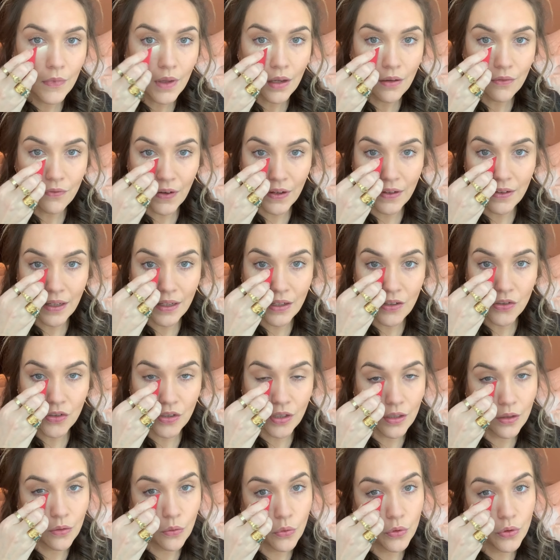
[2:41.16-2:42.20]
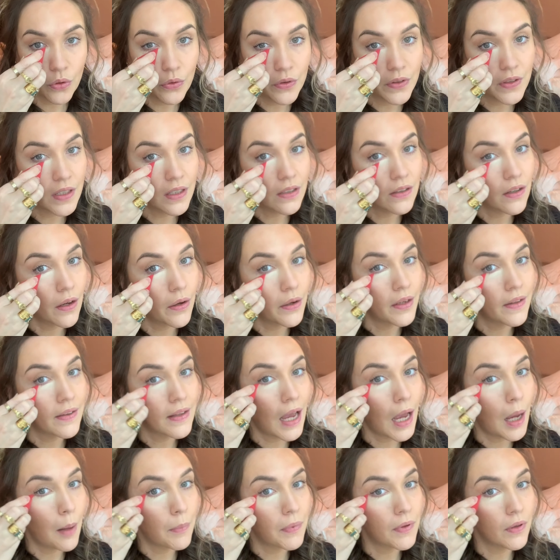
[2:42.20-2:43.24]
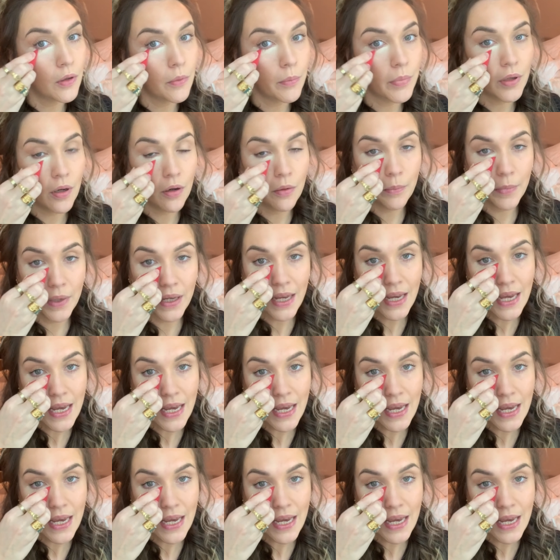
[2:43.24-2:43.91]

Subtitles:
foundation or your skin tone is absolutely beyond me.